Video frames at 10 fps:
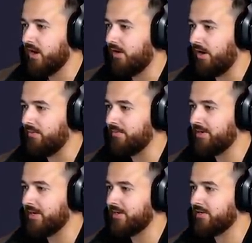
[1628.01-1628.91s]
All right, well, I'm
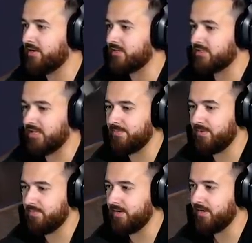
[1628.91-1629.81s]
going to get you to go to sleep
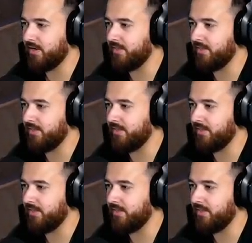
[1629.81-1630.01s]
in a minute,